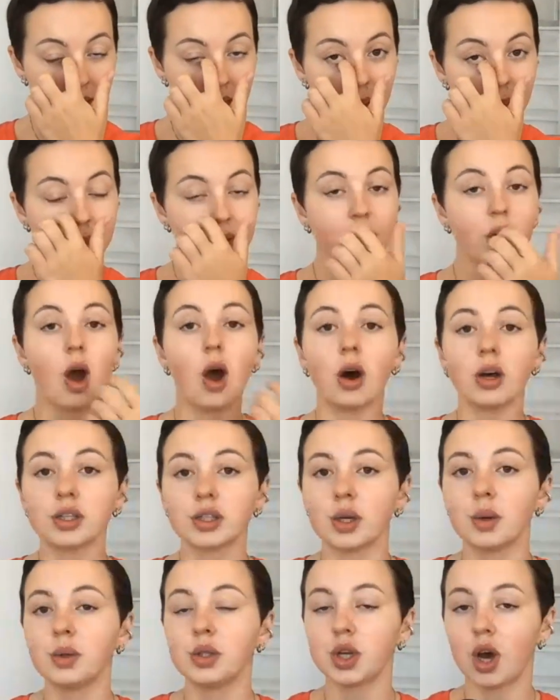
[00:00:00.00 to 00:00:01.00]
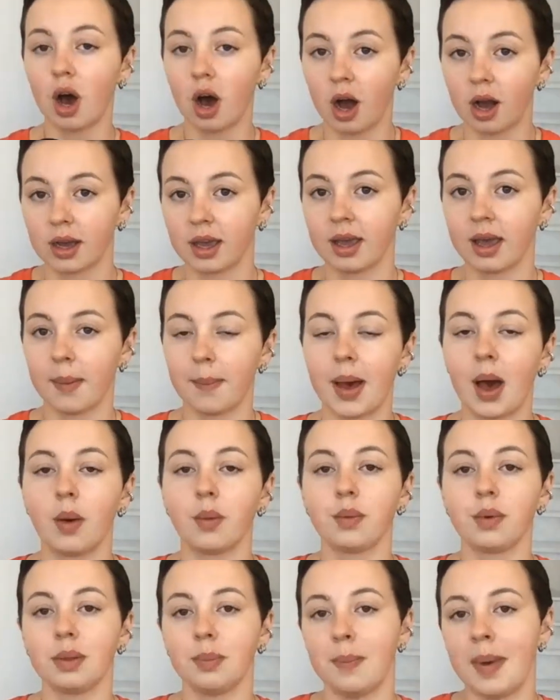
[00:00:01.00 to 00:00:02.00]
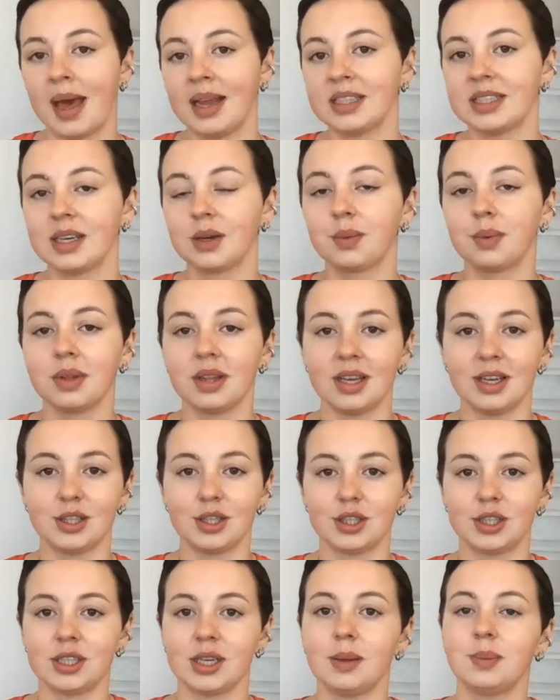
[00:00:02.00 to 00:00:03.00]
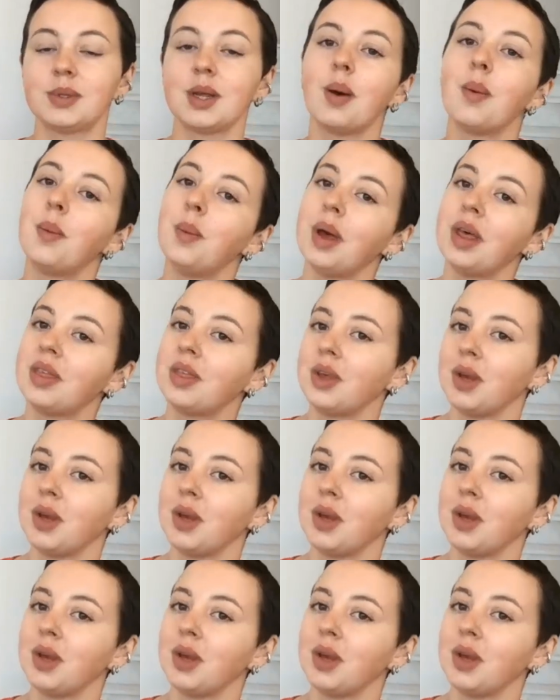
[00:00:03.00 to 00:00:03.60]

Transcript: We're also talking about romantic relationships with